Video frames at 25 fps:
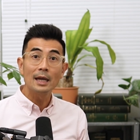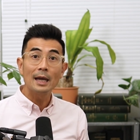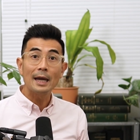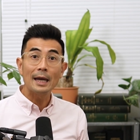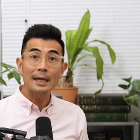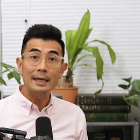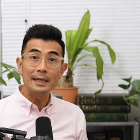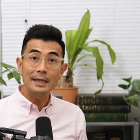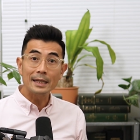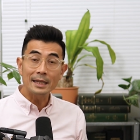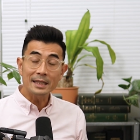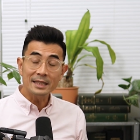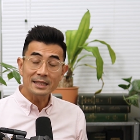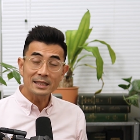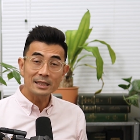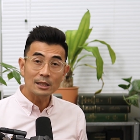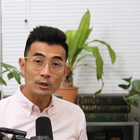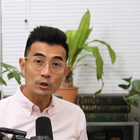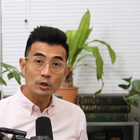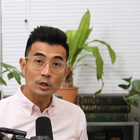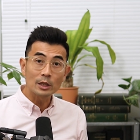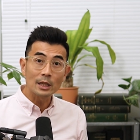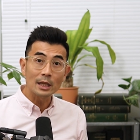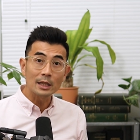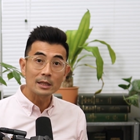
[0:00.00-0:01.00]
and in
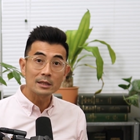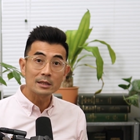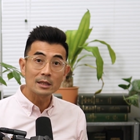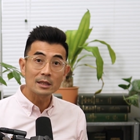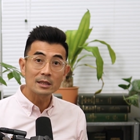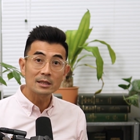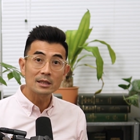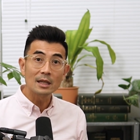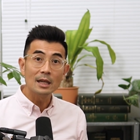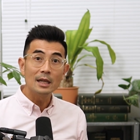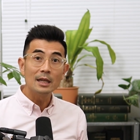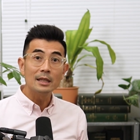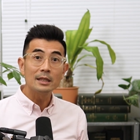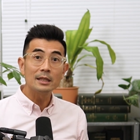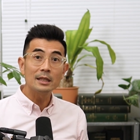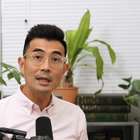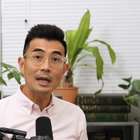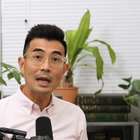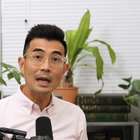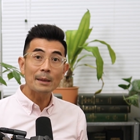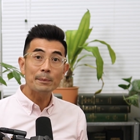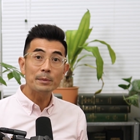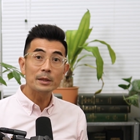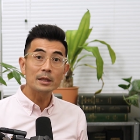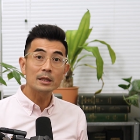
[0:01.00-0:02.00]
such cases, the
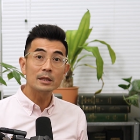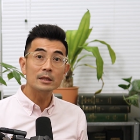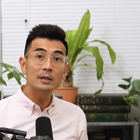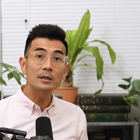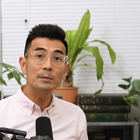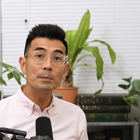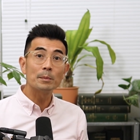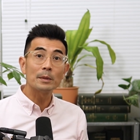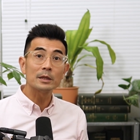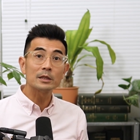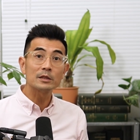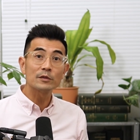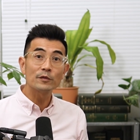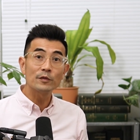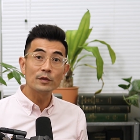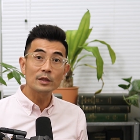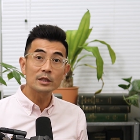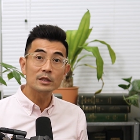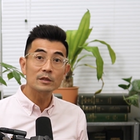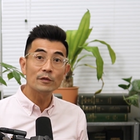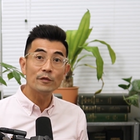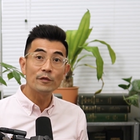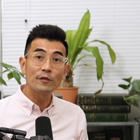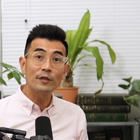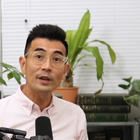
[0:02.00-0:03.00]
applicant must
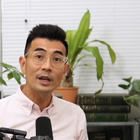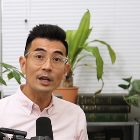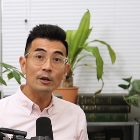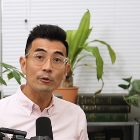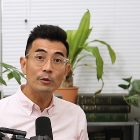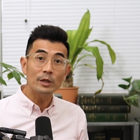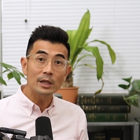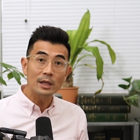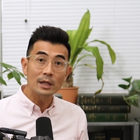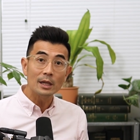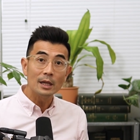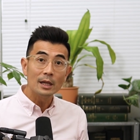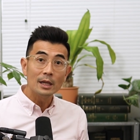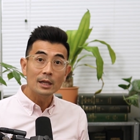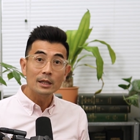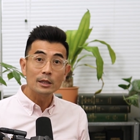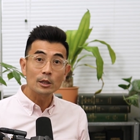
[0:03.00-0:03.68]
first vary